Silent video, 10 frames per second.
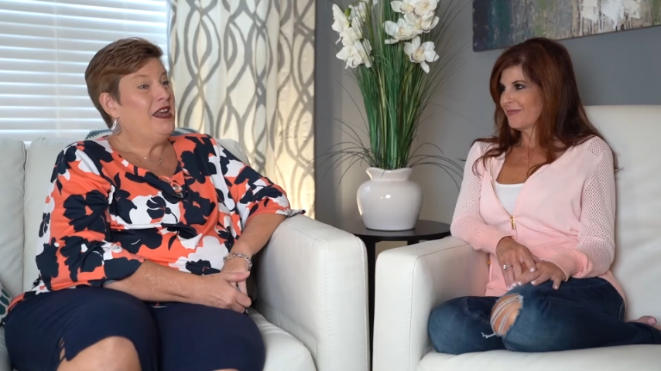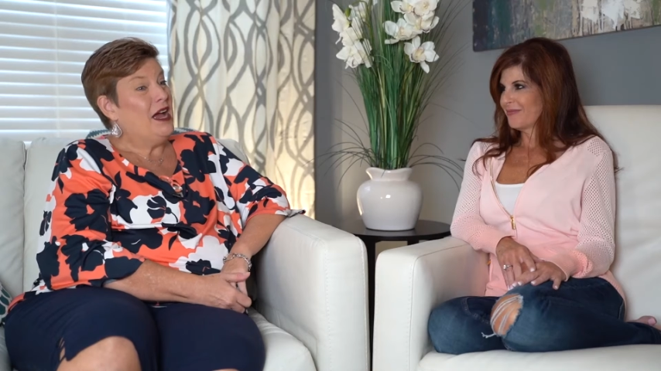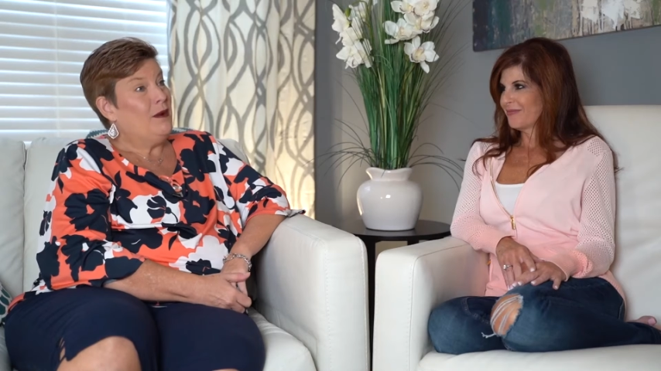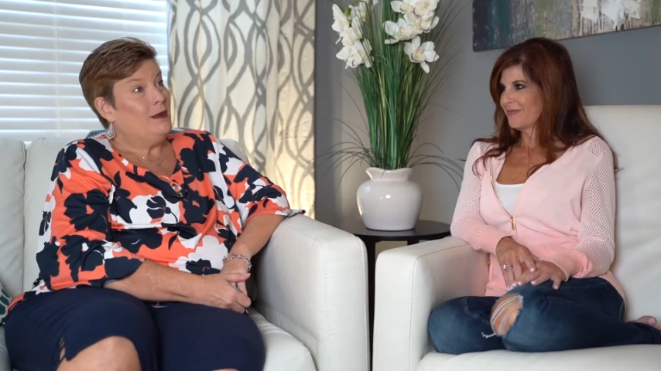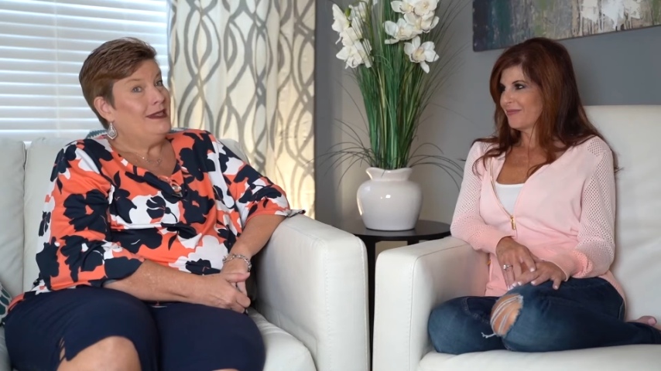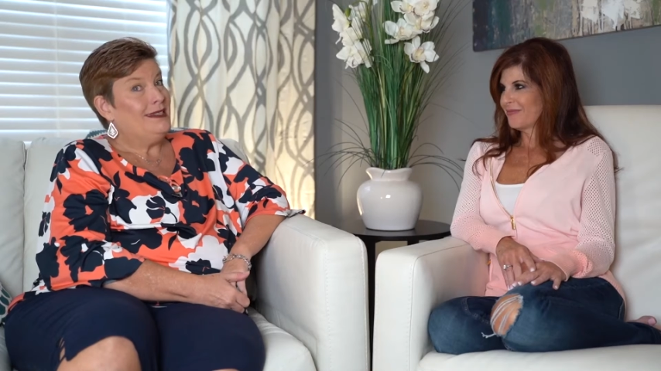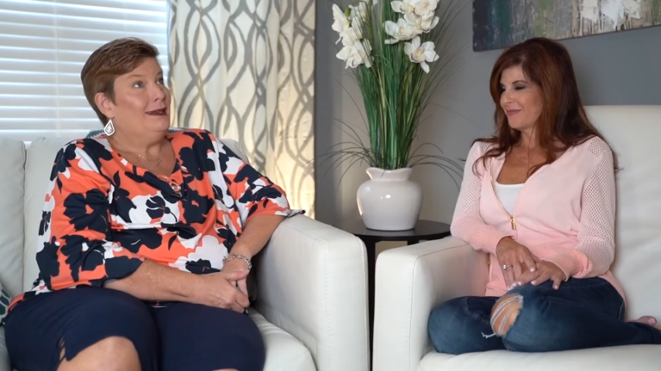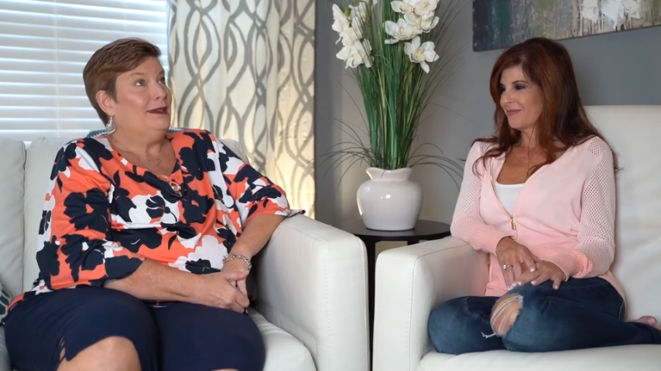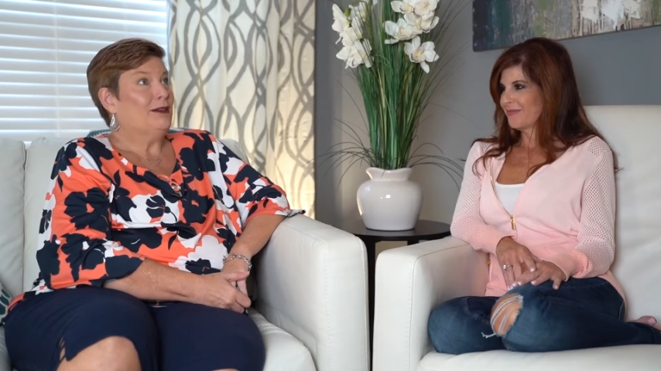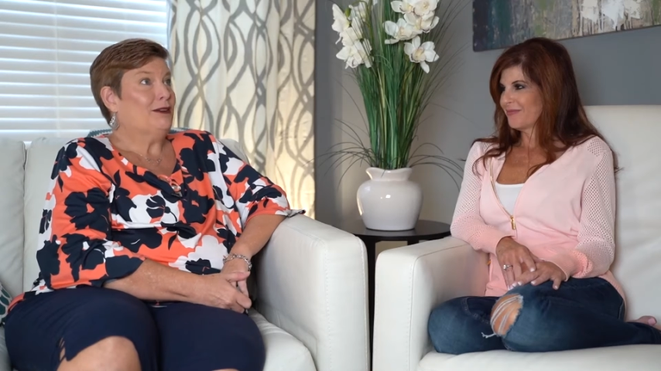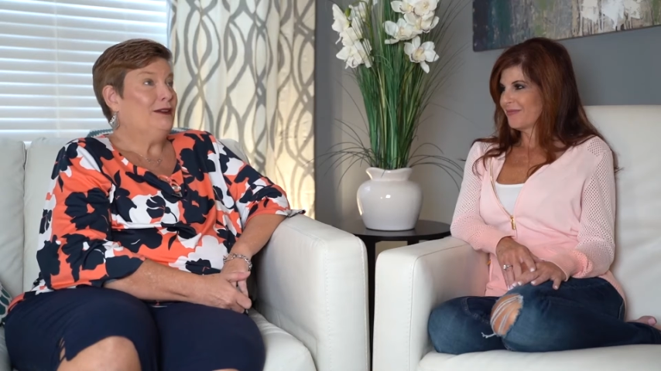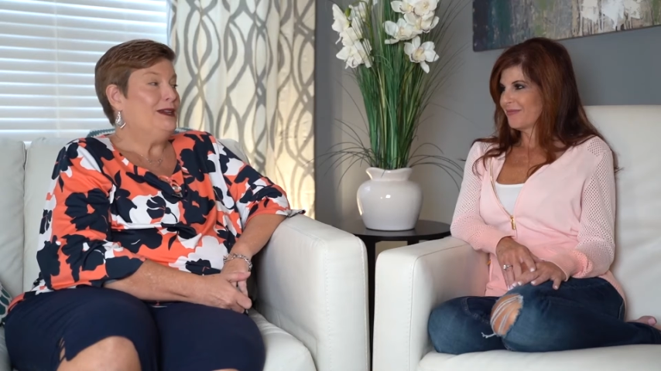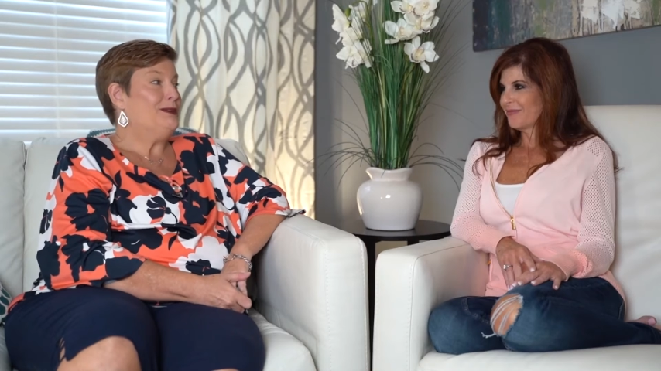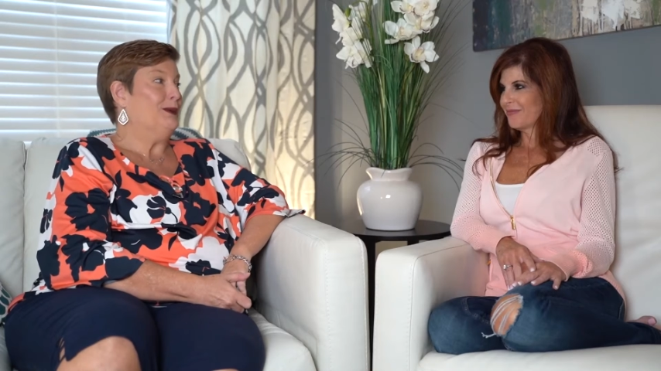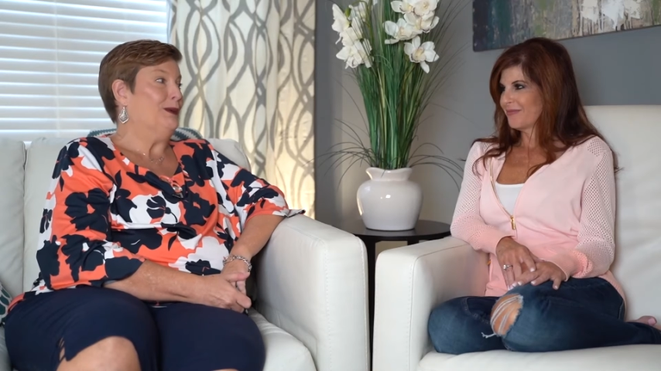Speaker 1: I was
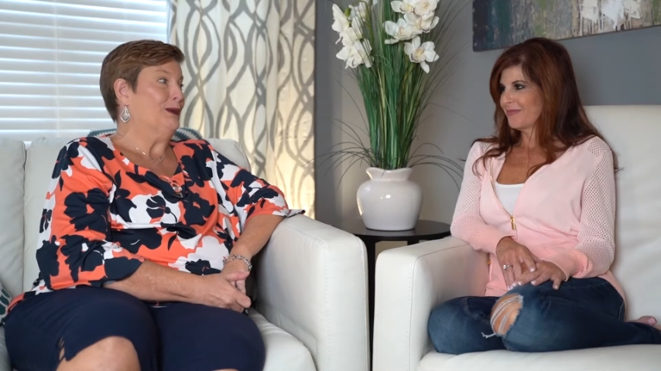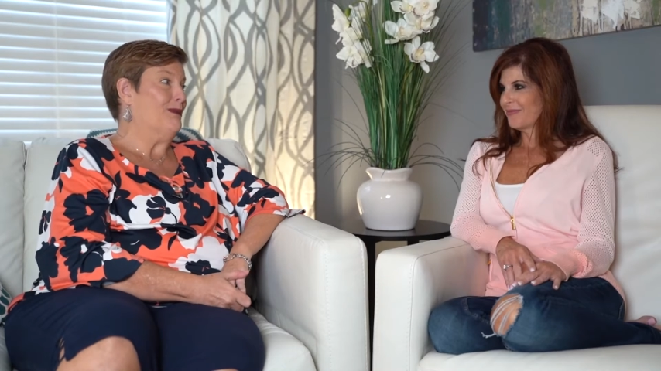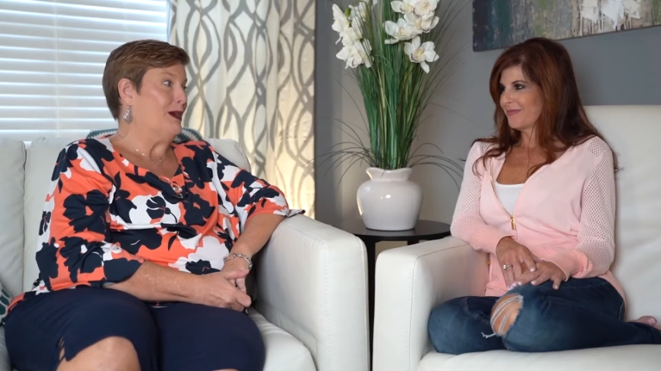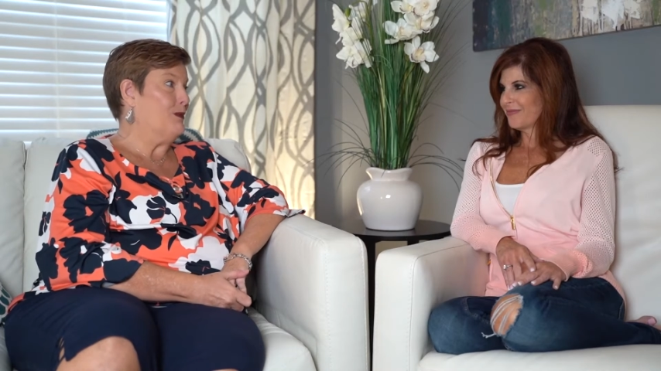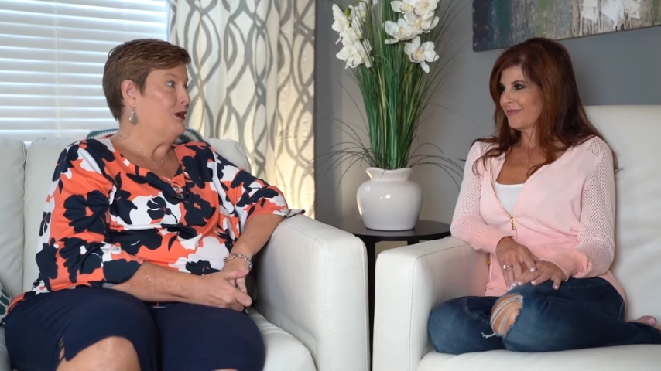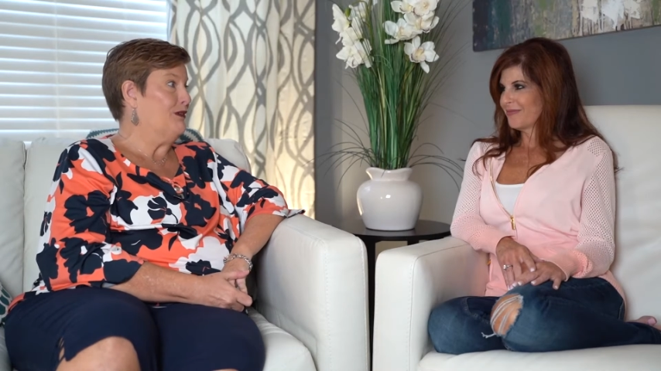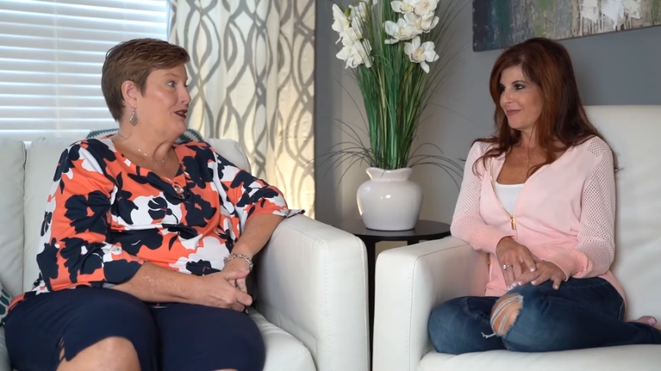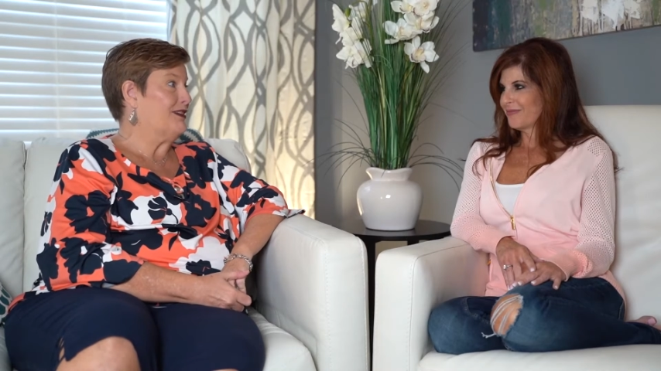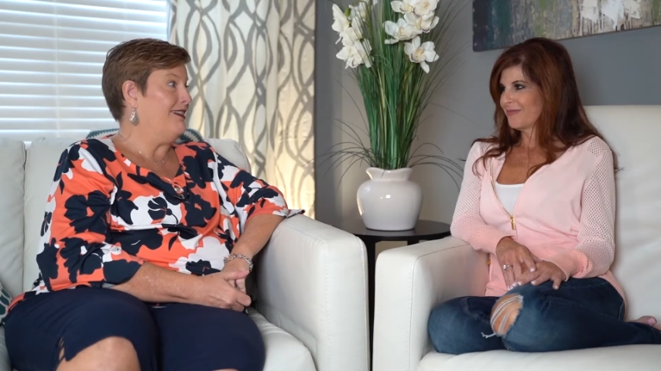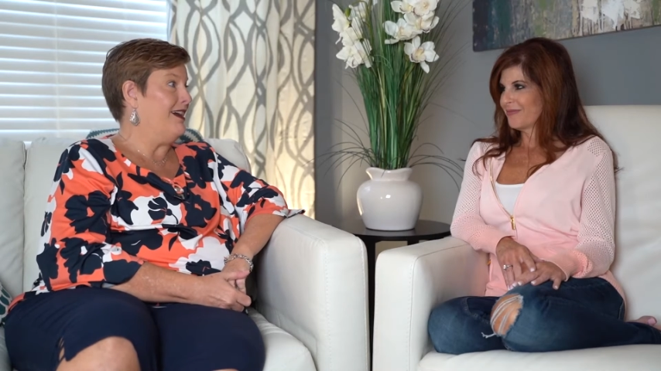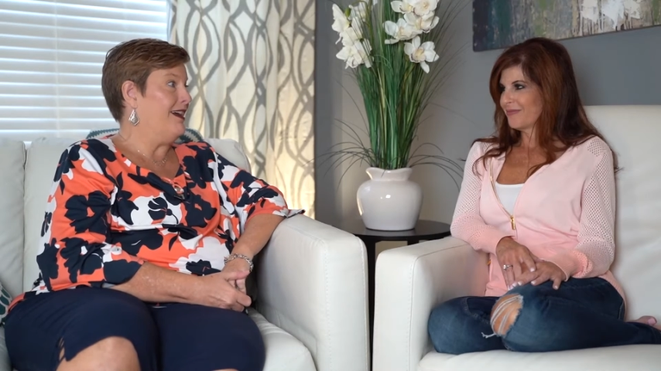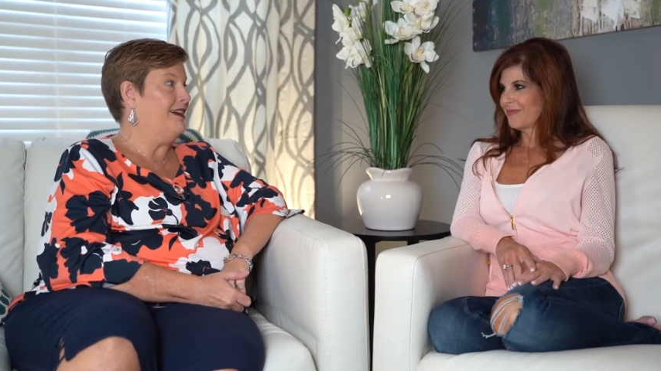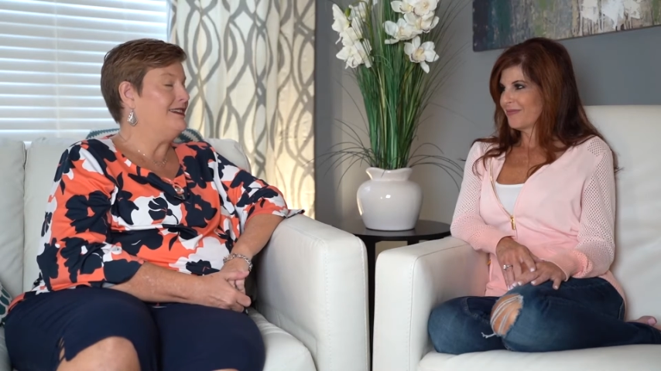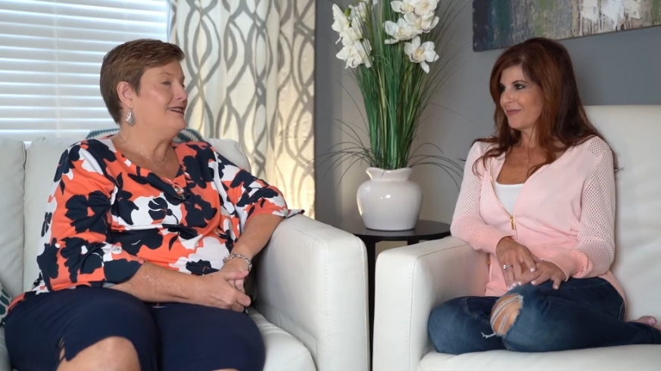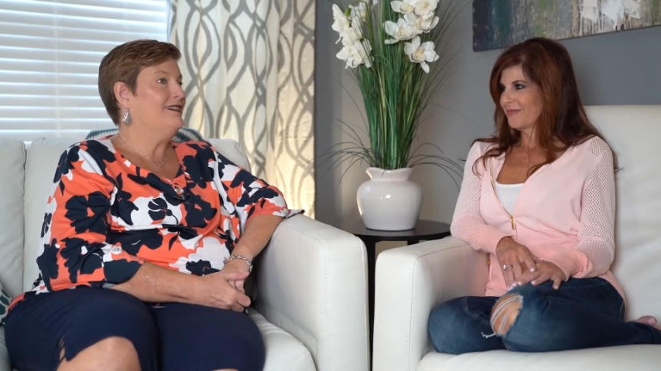literally told by one of your
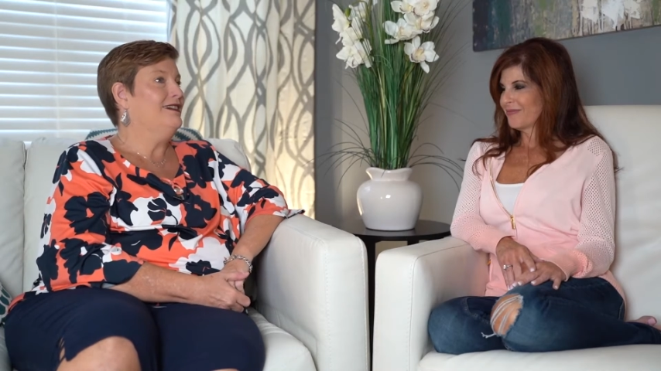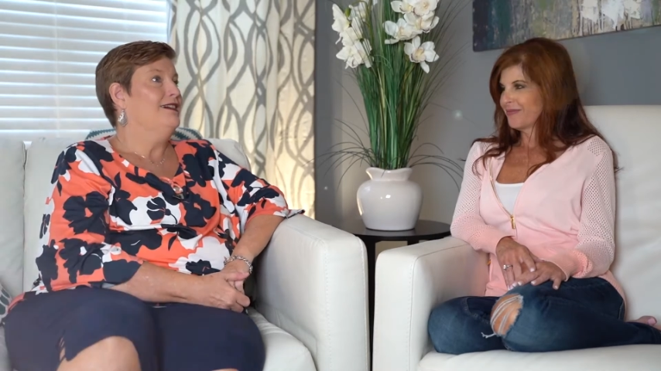clients